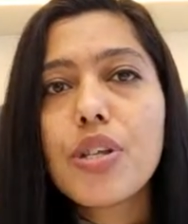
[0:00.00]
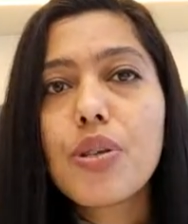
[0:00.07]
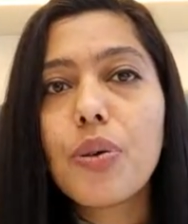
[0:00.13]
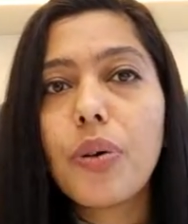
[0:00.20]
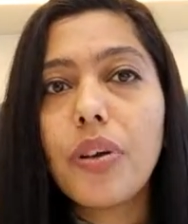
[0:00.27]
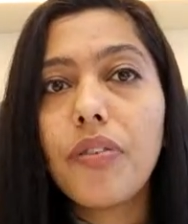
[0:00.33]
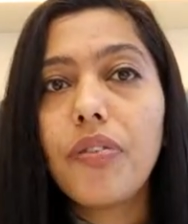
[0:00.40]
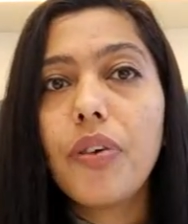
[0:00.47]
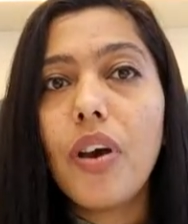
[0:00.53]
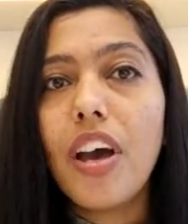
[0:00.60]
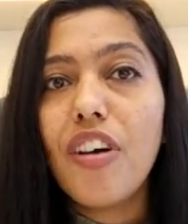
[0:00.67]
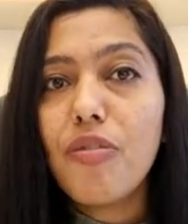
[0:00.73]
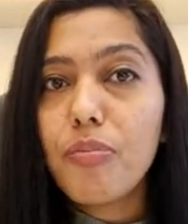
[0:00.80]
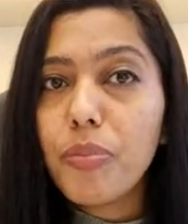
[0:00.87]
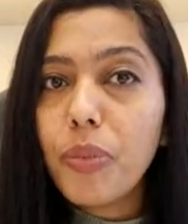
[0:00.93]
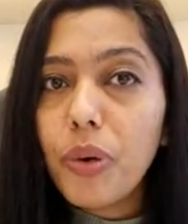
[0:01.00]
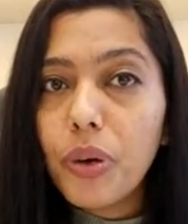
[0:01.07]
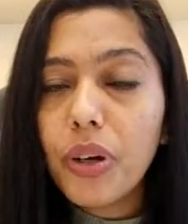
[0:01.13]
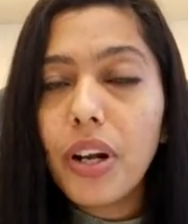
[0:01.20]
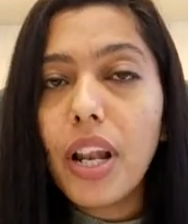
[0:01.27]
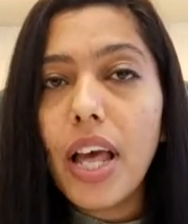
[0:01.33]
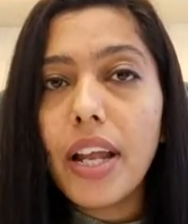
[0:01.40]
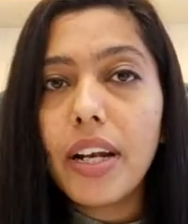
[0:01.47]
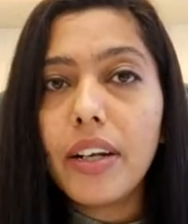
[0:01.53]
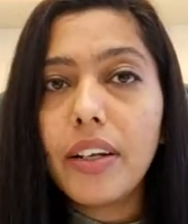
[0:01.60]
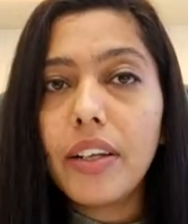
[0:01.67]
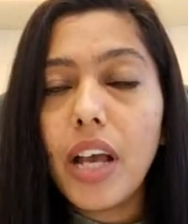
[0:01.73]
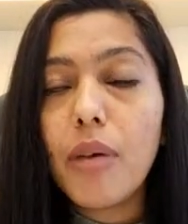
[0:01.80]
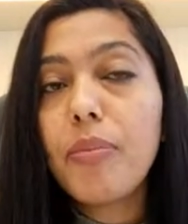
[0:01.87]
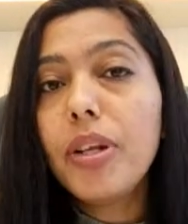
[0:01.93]
So if you have more
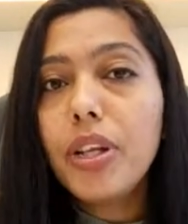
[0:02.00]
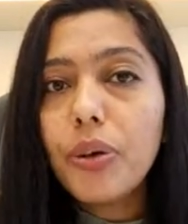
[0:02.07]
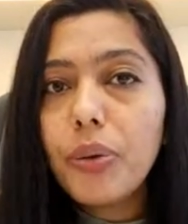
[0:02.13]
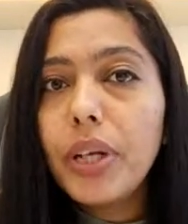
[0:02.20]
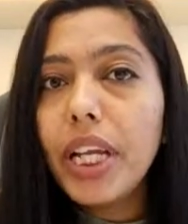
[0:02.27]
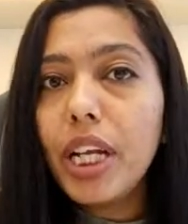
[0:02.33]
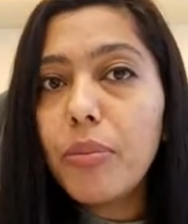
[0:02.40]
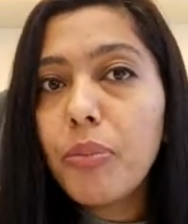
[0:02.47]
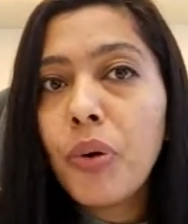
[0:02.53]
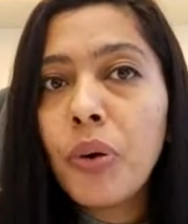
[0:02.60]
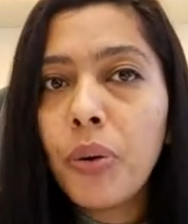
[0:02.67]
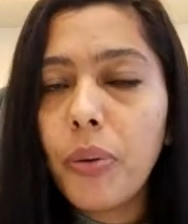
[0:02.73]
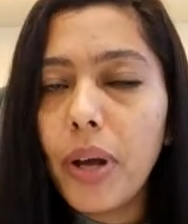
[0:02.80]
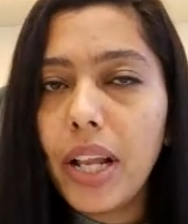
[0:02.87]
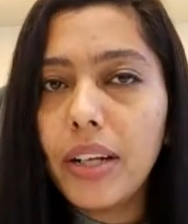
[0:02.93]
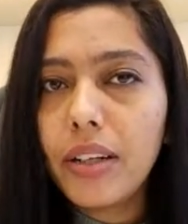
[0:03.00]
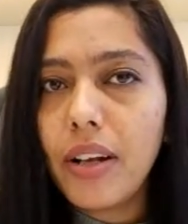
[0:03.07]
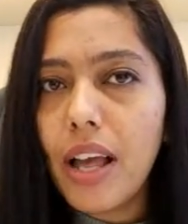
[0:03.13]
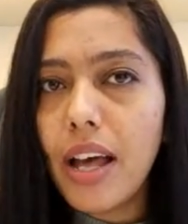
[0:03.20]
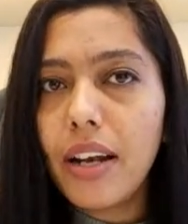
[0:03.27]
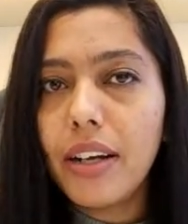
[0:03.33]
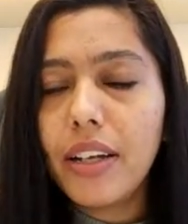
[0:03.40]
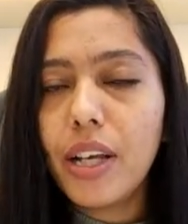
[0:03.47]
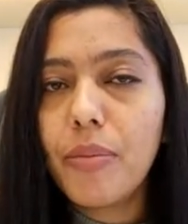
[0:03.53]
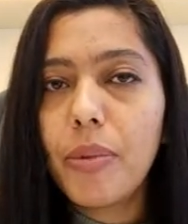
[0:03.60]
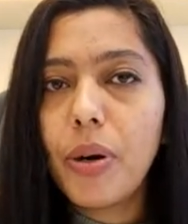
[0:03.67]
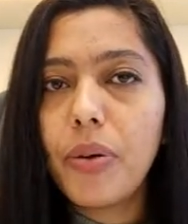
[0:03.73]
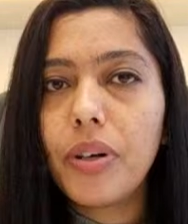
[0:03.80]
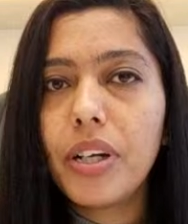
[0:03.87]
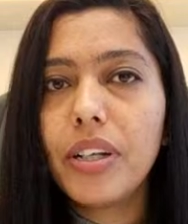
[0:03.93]
clarity, I mean, you need more clarity
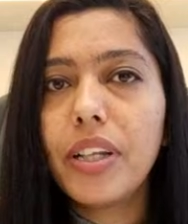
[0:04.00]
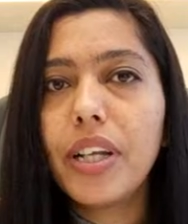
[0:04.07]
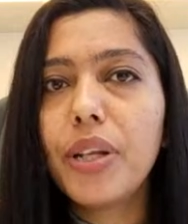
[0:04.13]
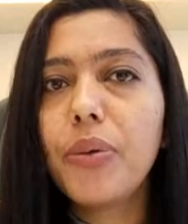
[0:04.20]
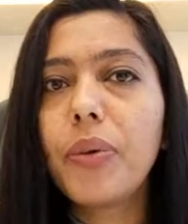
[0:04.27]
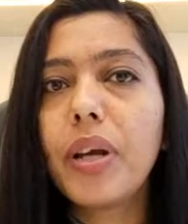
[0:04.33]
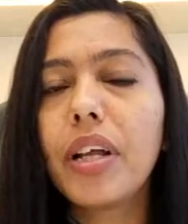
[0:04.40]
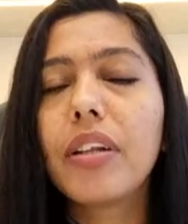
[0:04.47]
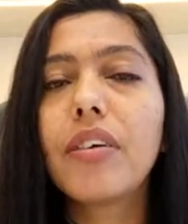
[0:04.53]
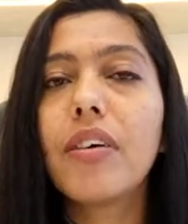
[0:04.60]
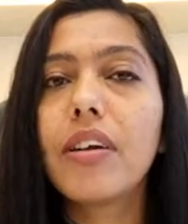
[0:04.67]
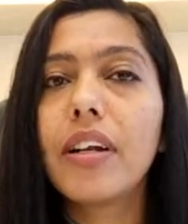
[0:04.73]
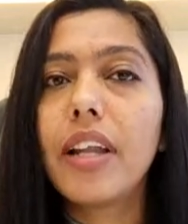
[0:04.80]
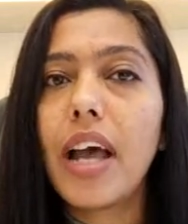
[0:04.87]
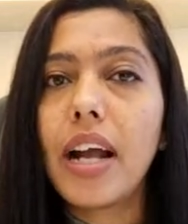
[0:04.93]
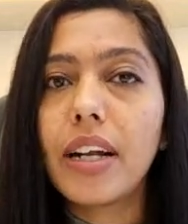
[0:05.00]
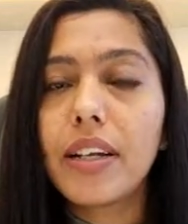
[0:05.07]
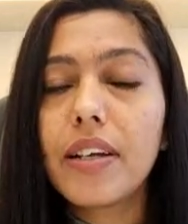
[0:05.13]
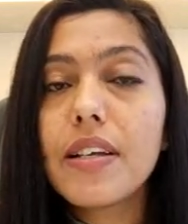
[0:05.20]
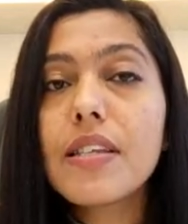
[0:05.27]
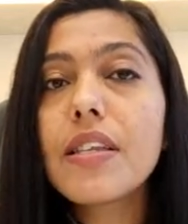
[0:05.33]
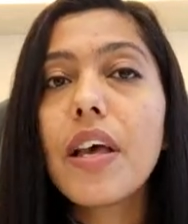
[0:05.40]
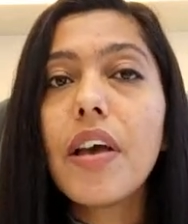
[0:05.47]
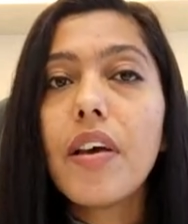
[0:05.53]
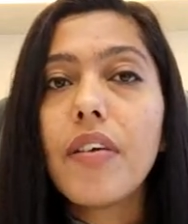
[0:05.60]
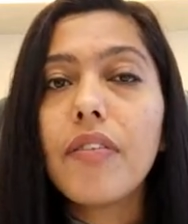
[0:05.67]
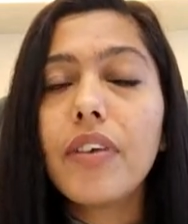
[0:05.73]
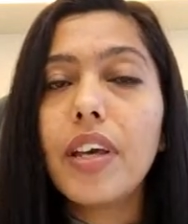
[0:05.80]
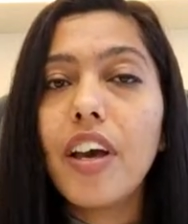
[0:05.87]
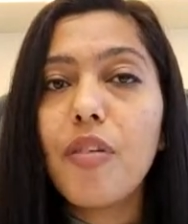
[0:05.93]
about it, then you can contact us.
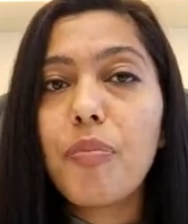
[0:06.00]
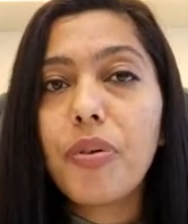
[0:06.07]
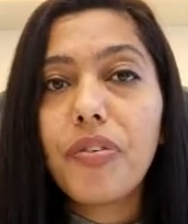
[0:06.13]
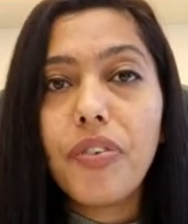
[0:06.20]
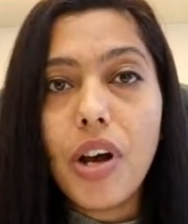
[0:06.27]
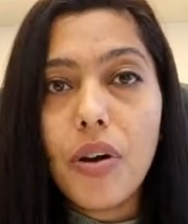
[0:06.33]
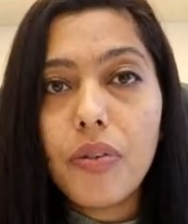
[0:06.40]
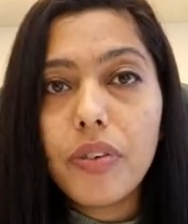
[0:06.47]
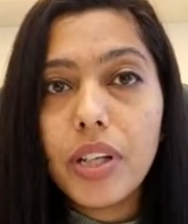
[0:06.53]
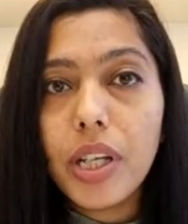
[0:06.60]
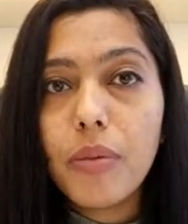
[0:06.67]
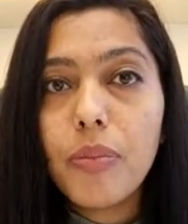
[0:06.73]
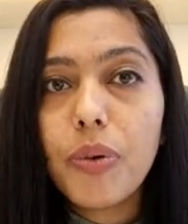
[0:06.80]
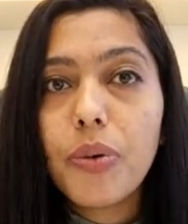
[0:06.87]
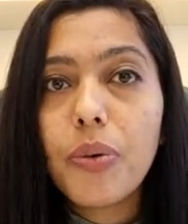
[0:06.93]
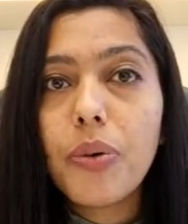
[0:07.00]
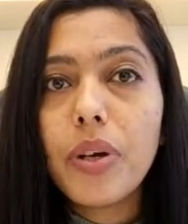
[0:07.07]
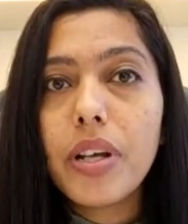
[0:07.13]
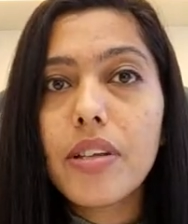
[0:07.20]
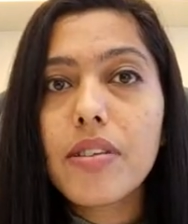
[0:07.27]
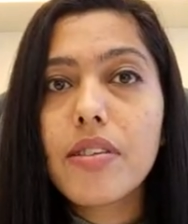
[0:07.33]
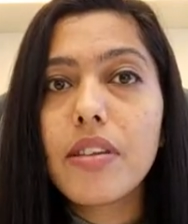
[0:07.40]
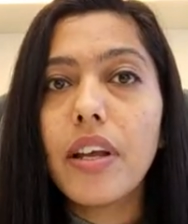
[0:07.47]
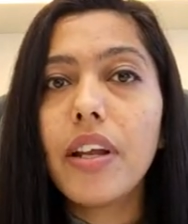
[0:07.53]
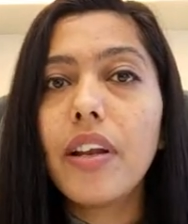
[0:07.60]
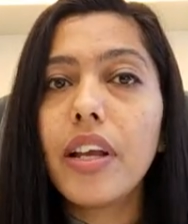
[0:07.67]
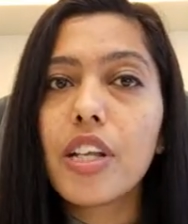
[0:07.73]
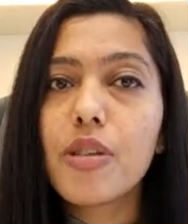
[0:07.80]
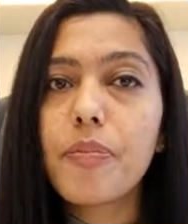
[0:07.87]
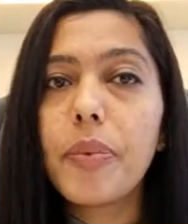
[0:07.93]
We have profound team who is
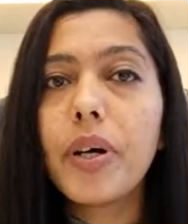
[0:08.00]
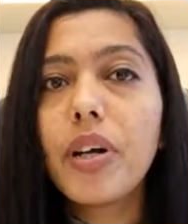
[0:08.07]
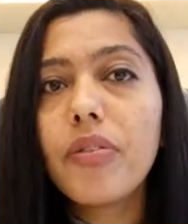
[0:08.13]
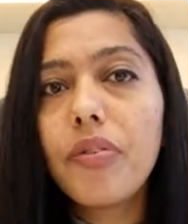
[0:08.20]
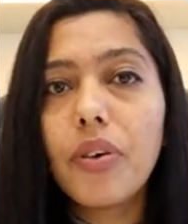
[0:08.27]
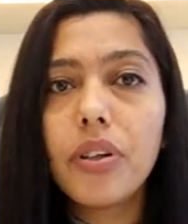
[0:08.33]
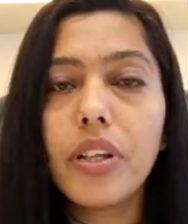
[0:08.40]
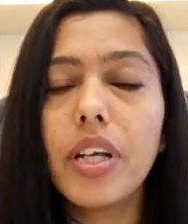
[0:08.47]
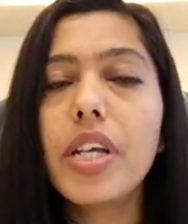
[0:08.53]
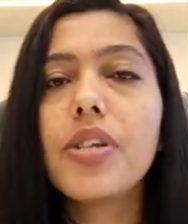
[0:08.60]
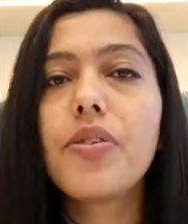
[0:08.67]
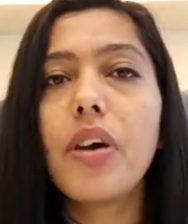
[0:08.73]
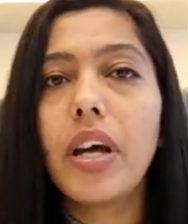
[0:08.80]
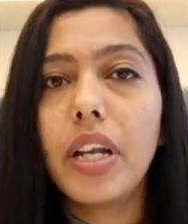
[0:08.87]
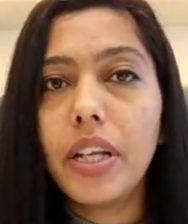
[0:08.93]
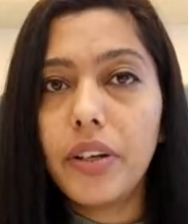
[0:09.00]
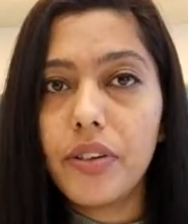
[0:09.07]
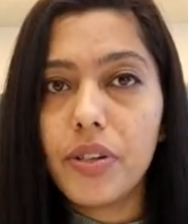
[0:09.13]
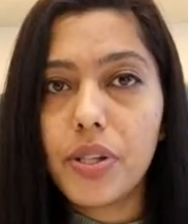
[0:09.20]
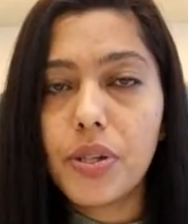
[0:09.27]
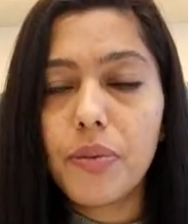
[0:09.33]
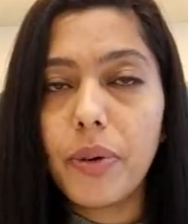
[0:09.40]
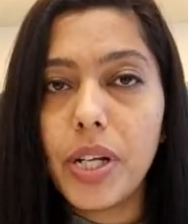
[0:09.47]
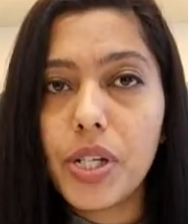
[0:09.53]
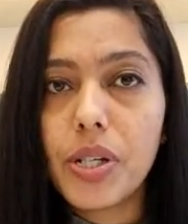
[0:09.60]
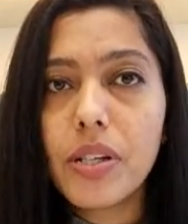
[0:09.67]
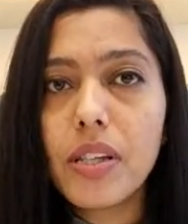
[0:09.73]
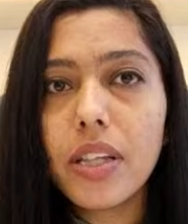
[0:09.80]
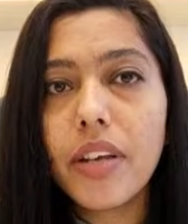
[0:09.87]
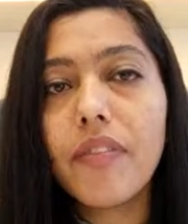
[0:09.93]
an expert for the EJARI
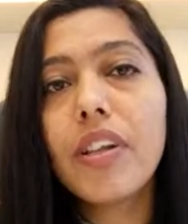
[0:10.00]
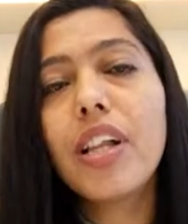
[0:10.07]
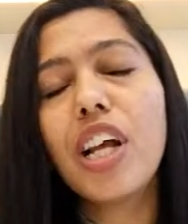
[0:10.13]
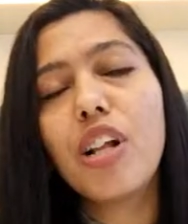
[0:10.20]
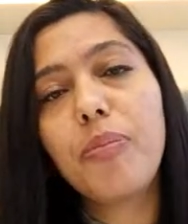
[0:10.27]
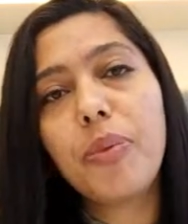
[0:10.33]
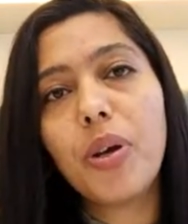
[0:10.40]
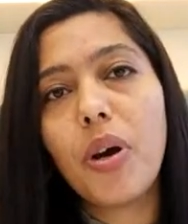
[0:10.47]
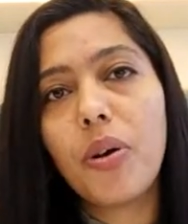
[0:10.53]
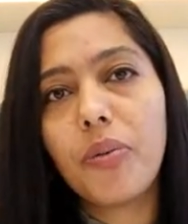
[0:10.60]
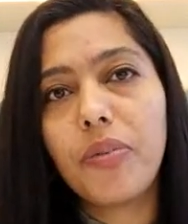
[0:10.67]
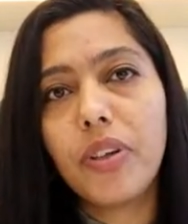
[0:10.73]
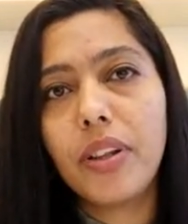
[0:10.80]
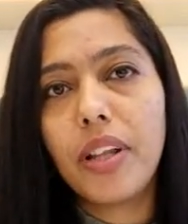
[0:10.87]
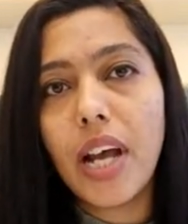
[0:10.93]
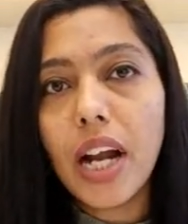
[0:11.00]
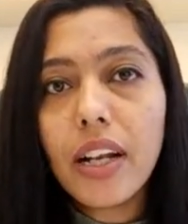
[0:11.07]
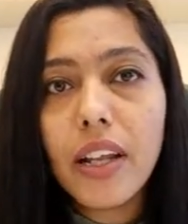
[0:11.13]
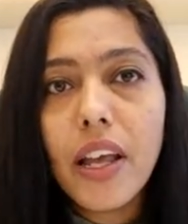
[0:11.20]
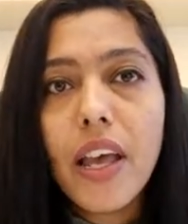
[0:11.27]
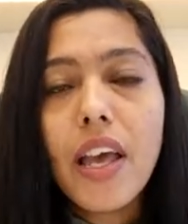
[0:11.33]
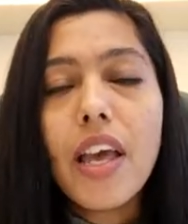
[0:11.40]
registration. They will help you out with that.